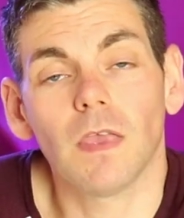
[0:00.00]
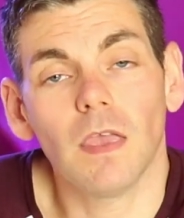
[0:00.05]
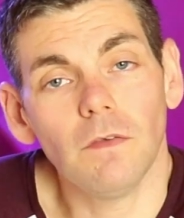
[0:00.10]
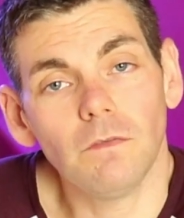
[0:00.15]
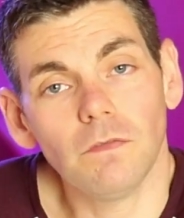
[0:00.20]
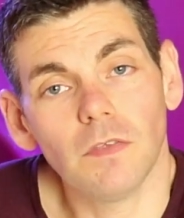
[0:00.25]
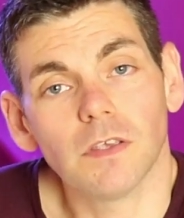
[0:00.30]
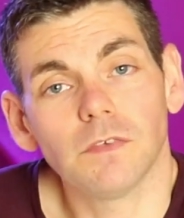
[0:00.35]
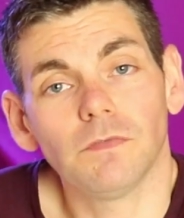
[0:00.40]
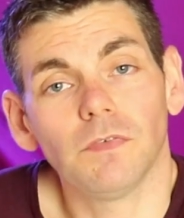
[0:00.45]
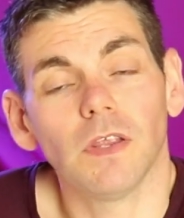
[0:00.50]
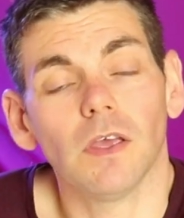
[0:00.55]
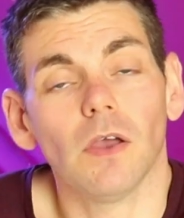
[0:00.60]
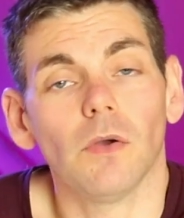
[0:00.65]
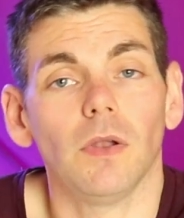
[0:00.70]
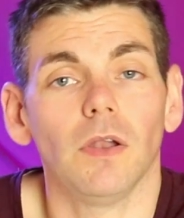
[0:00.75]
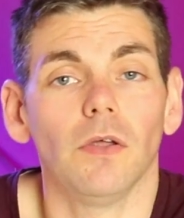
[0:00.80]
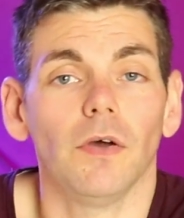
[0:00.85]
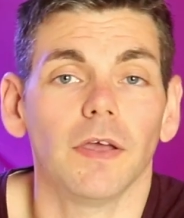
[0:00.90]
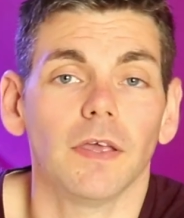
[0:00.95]
Give this
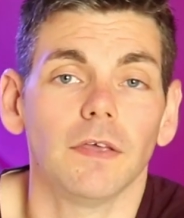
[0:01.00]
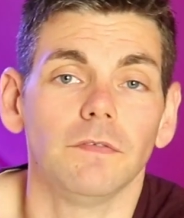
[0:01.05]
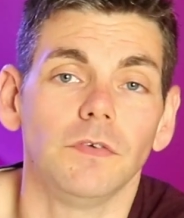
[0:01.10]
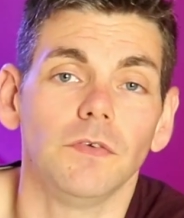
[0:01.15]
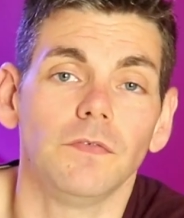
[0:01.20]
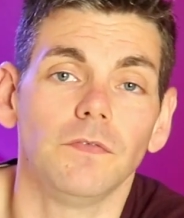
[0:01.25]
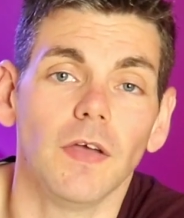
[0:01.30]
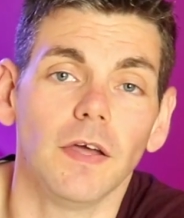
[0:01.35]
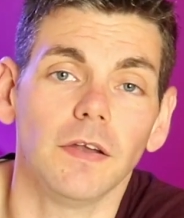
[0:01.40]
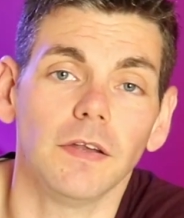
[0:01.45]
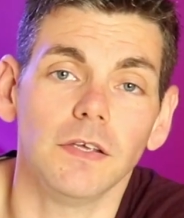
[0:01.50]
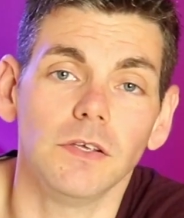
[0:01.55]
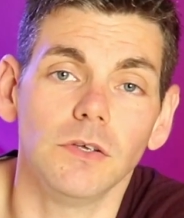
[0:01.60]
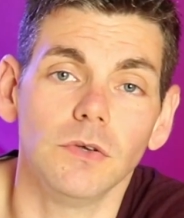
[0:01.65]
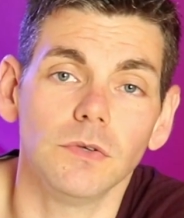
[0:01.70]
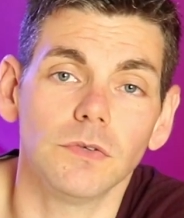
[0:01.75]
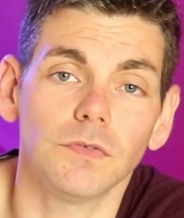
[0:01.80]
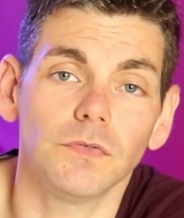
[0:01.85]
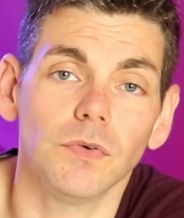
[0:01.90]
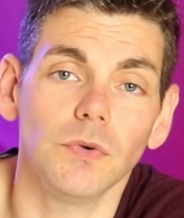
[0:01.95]
video a like if you found it
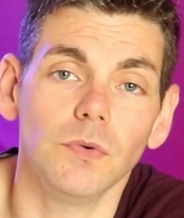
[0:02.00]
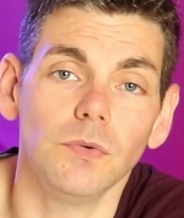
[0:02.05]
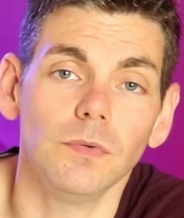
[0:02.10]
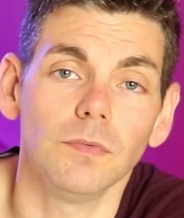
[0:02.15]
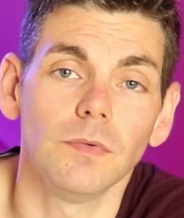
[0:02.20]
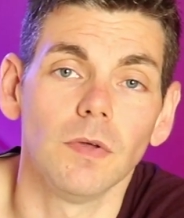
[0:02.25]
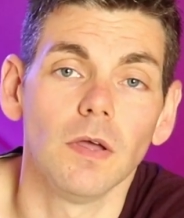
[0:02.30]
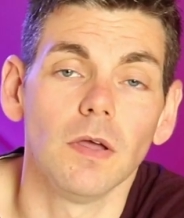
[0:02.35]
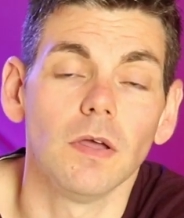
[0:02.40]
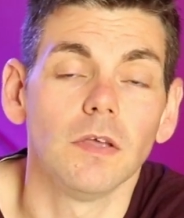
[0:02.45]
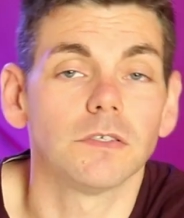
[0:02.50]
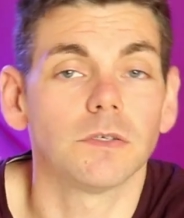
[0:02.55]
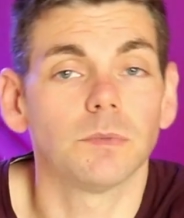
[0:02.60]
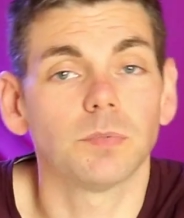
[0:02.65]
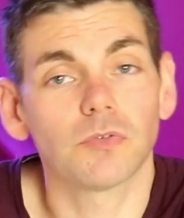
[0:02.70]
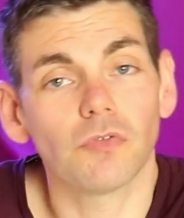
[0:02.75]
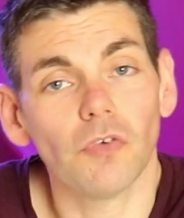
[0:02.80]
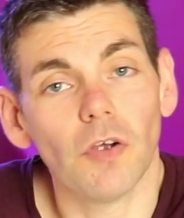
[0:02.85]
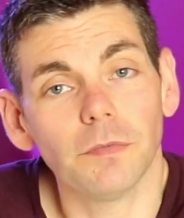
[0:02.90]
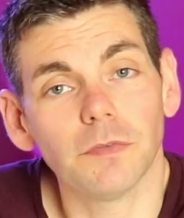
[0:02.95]
useful.
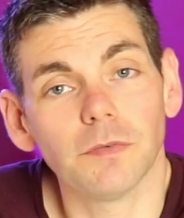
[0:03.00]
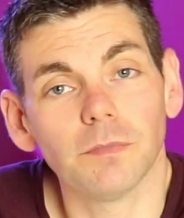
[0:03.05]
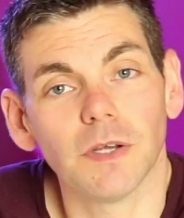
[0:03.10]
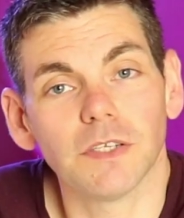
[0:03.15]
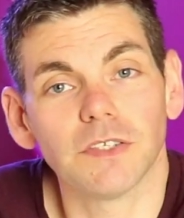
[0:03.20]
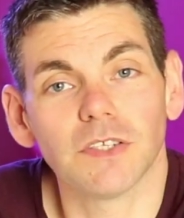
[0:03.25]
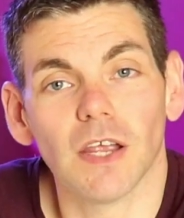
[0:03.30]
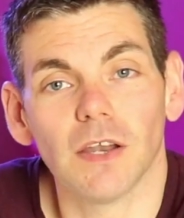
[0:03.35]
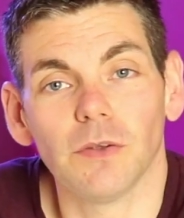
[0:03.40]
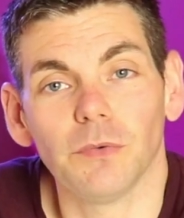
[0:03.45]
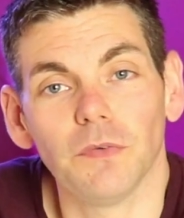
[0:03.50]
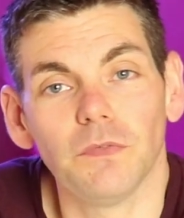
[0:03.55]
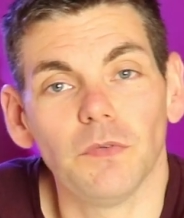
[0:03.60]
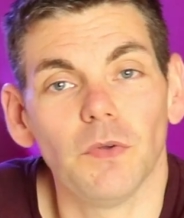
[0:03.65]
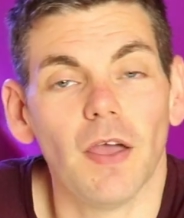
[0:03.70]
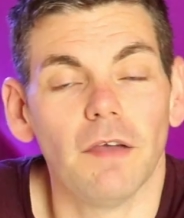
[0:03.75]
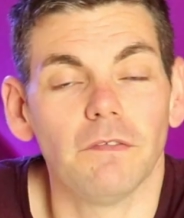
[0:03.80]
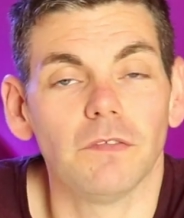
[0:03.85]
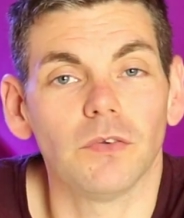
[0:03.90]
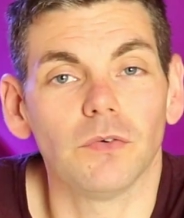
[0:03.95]
Subscribe to my channel if
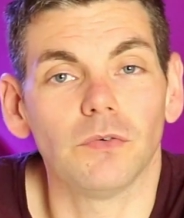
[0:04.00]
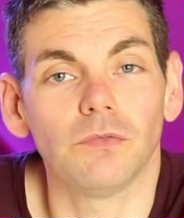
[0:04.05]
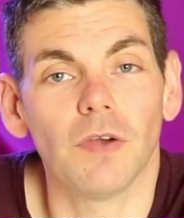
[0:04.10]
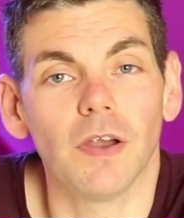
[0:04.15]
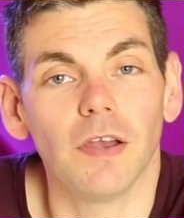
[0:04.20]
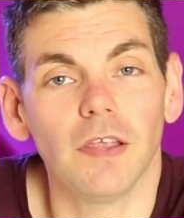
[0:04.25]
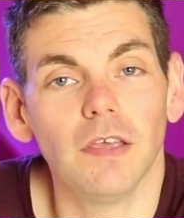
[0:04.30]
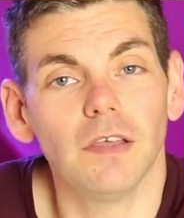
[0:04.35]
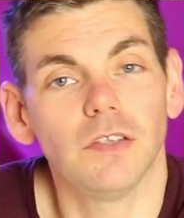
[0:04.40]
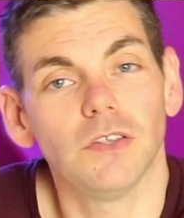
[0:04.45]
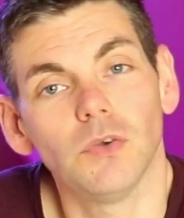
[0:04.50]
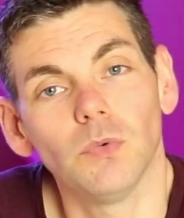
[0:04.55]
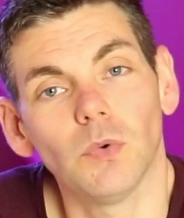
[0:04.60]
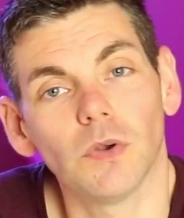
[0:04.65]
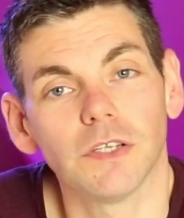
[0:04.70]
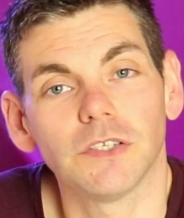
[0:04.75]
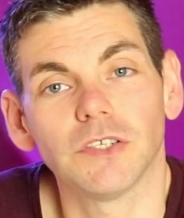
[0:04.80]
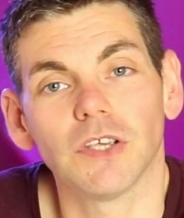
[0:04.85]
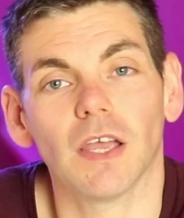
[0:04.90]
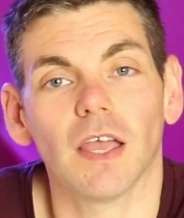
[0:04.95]
you haven't already and you
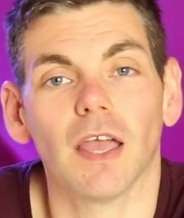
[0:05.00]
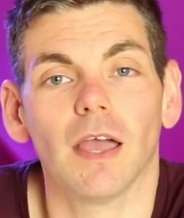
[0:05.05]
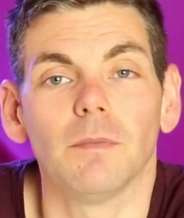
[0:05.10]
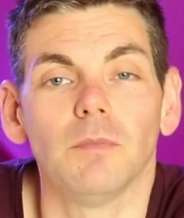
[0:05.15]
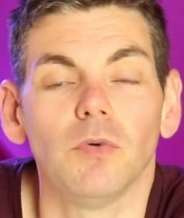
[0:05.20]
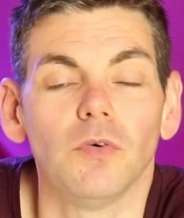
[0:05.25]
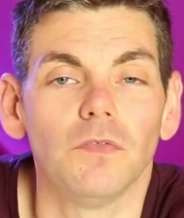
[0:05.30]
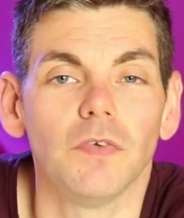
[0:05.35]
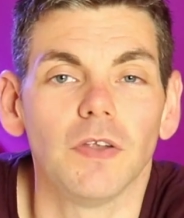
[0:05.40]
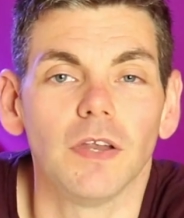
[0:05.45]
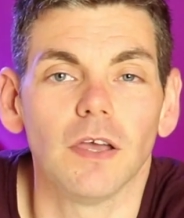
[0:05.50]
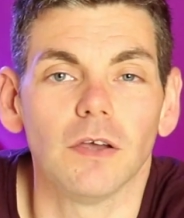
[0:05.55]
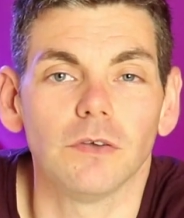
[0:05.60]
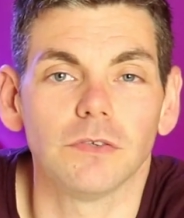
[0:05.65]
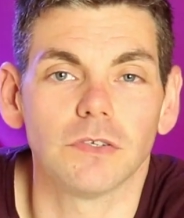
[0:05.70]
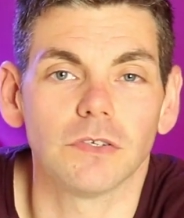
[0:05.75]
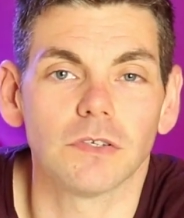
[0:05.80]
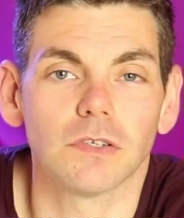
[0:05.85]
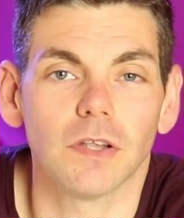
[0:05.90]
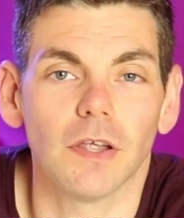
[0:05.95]
want to check out more
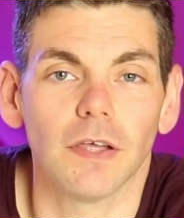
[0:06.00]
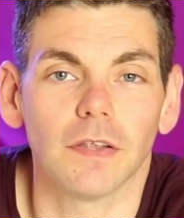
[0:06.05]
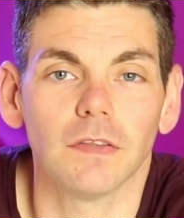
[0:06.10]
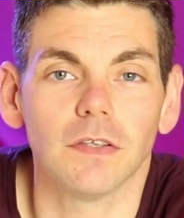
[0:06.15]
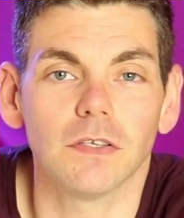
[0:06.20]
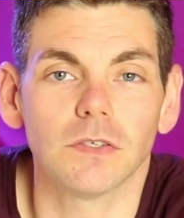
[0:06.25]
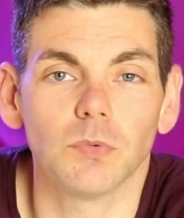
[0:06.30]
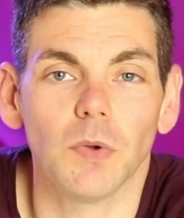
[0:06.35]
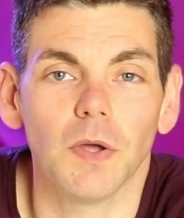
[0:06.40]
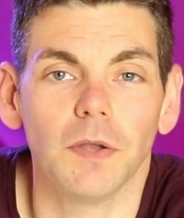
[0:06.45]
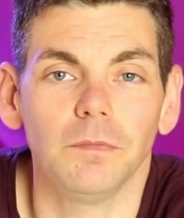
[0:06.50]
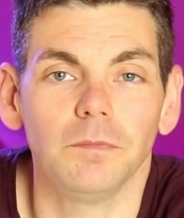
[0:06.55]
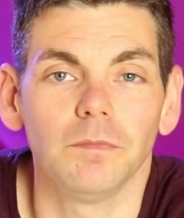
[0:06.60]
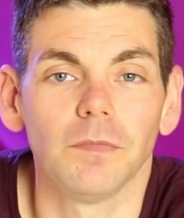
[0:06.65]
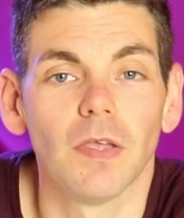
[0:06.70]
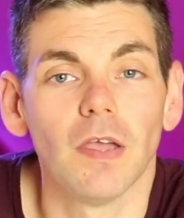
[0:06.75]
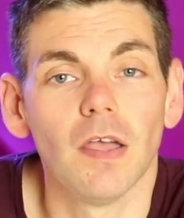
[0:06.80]
videos just like this one.